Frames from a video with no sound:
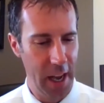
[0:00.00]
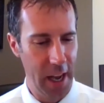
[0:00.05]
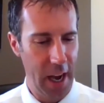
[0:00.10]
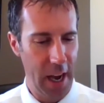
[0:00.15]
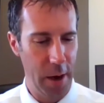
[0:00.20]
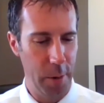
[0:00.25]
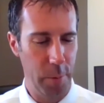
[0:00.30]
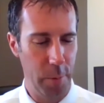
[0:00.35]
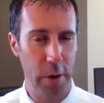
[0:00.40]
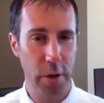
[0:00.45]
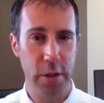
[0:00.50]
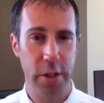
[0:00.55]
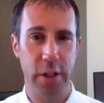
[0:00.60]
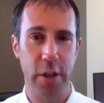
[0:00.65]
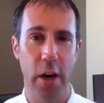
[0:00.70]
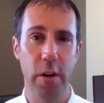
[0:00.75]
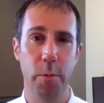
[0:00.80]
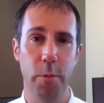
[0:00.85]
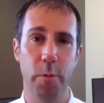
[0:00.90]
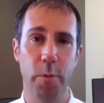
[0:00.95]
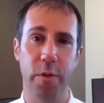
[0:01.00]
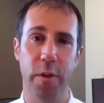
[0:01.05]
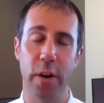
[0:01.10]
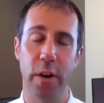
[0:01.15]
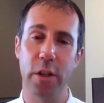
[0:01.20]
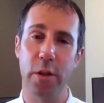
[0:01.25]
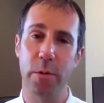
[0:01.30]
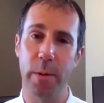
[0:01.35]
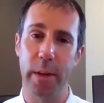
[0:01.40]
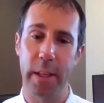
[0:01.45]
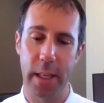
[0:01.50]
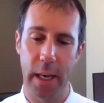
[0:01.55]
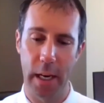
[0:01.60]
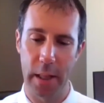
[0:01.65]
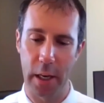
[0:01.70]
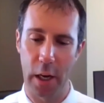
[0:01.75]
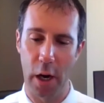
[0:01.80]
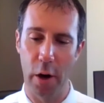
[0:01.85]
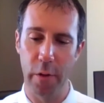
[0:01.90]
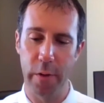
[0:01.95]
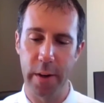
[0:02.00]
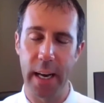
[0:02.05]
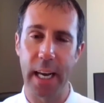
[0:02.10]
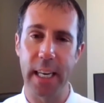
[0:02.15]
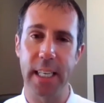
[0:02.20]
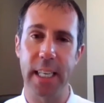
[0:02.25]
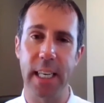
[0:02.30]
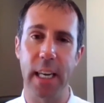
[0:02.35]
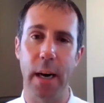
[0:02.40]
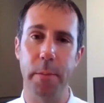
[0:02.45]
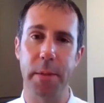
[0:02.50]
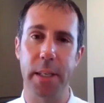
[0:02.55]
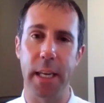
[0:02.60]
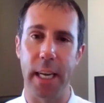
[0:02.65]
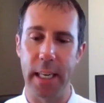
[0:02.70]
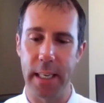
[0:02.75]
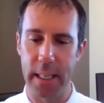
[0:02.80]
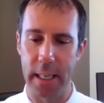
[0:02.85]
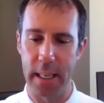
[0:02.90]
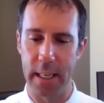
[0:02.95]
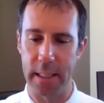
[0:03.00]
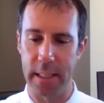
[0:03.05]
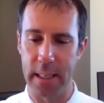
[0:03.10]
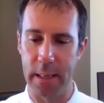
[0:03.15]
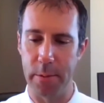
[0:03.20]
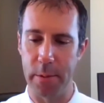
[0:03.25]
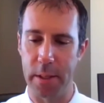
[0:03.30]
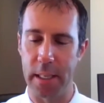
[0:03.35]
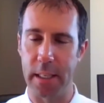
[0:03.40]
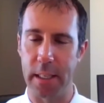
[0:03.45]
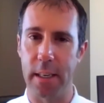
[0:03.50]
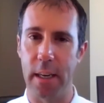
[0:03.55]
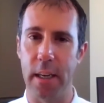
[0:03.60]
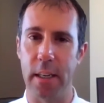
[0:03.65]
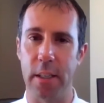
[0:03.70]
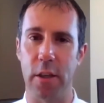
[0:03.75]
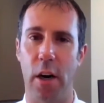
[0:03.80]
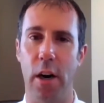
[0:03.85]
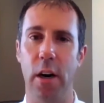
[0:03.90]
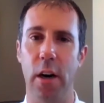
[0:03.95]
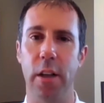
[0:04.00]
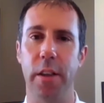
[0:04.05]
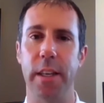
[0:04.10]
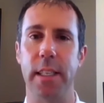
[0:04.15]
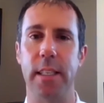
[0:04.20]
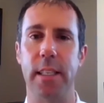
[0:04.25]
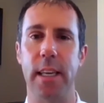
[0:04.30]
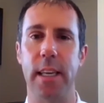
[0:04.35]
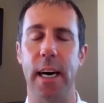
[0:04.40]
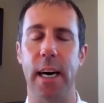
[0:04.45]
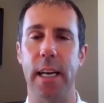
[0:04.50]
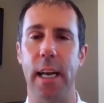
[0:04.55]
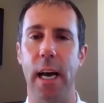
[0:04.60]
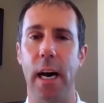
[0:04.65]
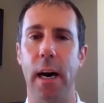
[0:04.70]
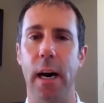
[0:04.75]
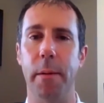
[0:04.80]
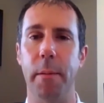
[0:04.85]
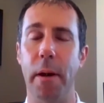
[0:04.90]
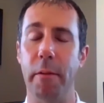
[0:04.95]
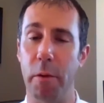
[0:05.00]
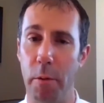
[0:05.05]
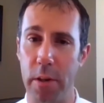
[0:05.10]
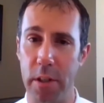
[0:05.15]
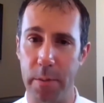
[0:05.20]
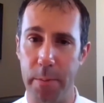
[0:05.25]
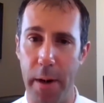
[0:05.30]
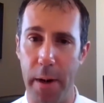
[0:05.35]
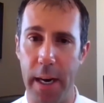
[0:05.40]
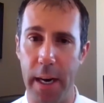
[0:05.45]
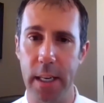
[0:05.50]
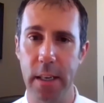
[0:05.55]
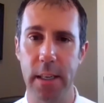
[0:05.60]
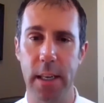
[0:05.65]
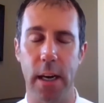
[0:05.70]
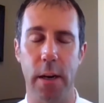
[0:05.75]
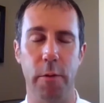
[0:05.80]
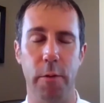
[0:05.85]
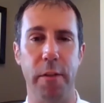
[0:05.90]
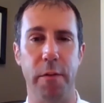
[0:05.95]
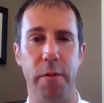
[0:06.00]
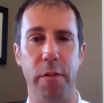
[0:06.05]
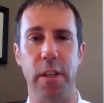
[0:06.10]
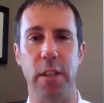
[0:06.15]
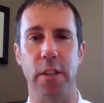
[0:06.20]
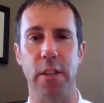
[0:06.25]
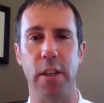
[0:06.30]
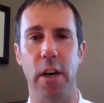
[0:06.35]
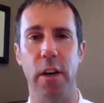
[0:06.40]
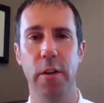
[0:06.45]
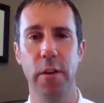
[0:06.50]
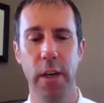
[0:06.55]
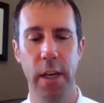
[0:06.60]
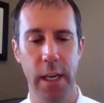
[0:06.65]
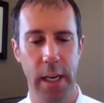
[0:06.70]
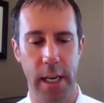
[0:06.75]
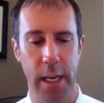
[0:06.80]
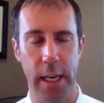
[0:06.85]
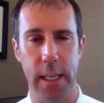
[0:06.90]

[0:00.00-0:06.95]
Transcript: we'll start first with the COVID-19 update. It seems it's all that's on everyone's mind, rightfully so.